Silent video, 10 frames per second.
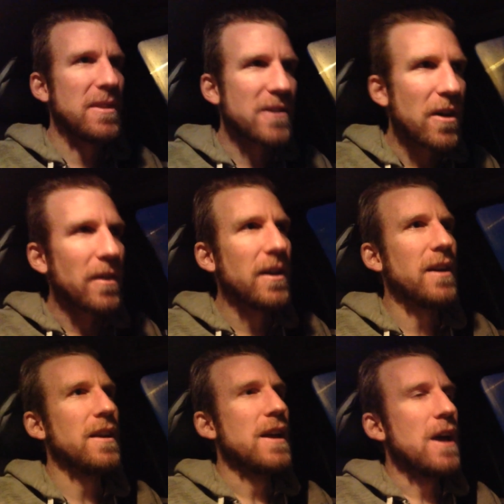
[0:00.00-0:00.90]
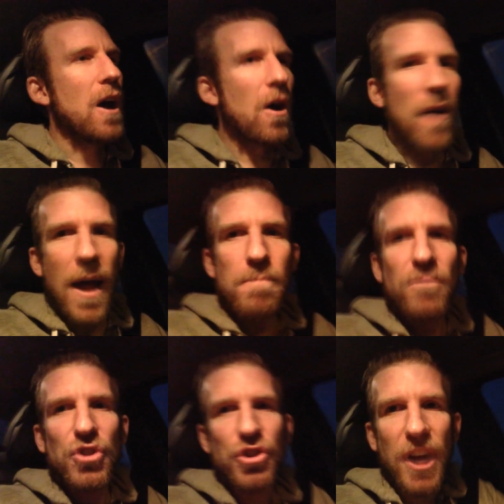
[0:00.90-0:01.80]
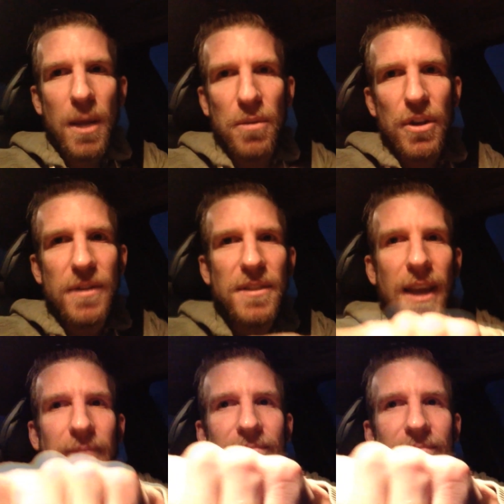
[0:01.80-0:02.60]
It's all good. All right check in with you in a second.